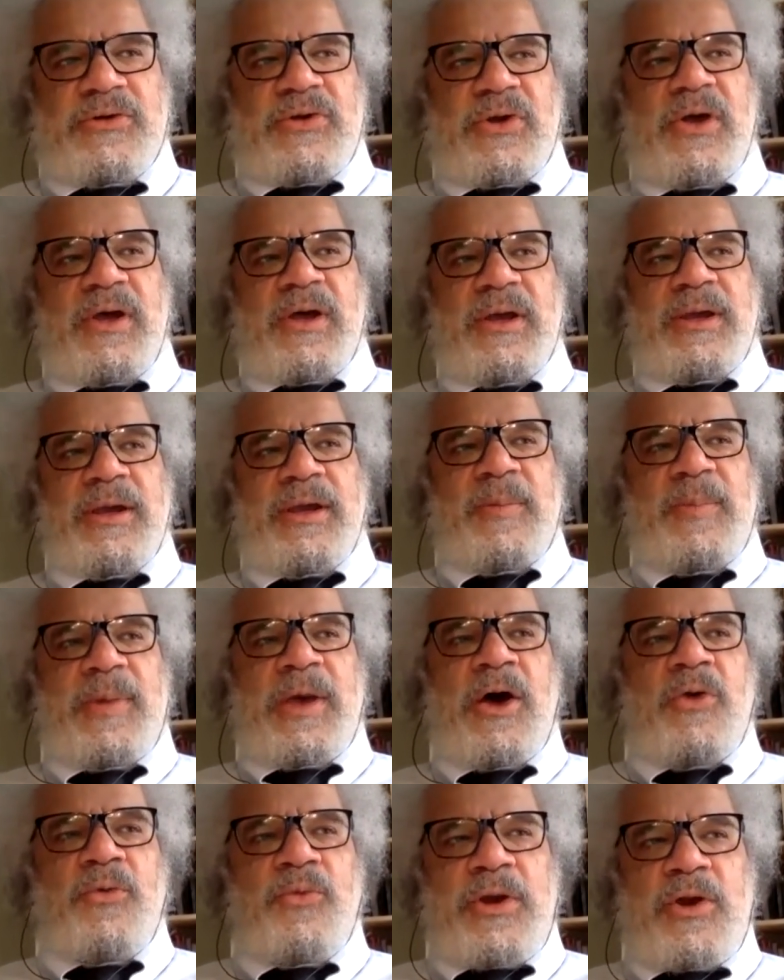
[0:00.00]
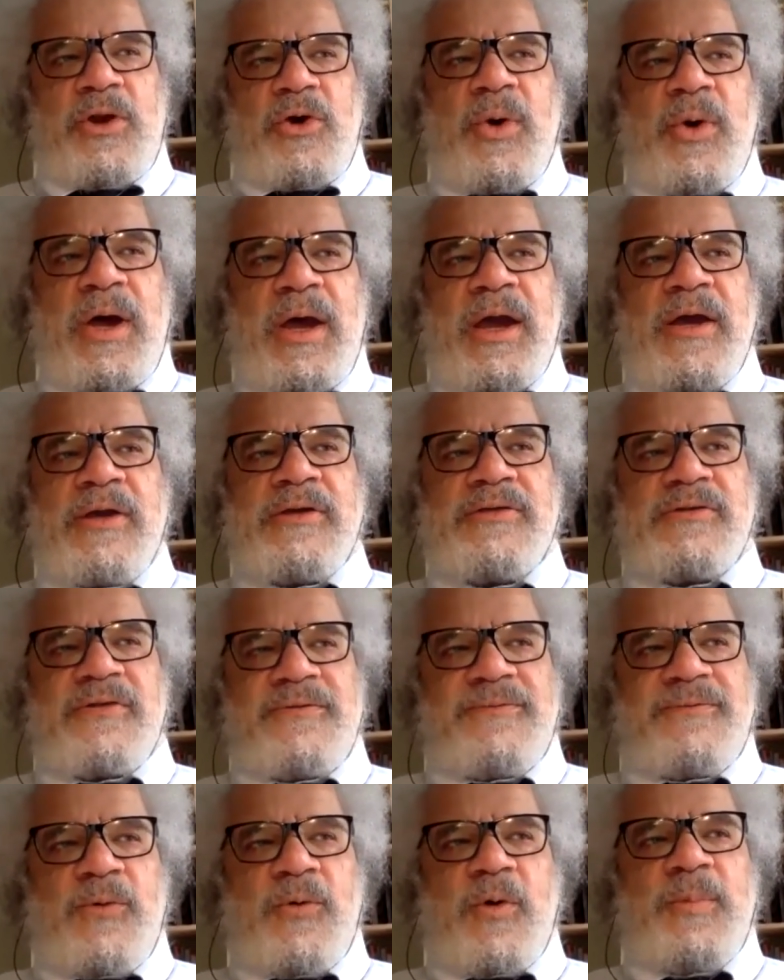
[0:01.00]
talking about requires the
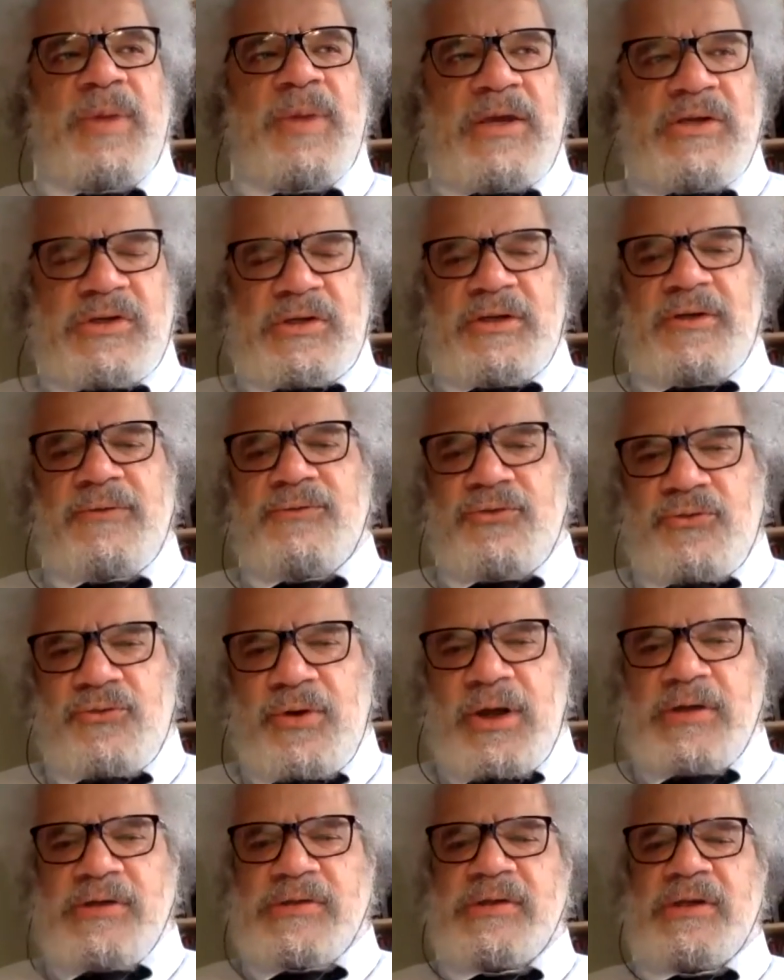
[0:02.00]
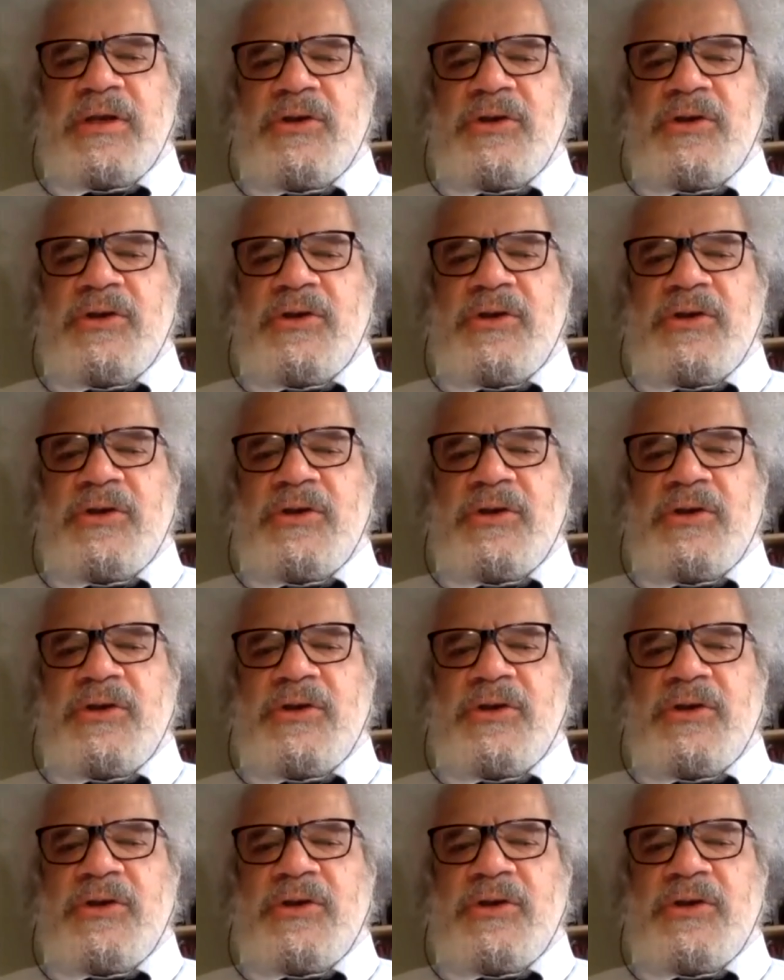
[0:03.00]
formation of trust,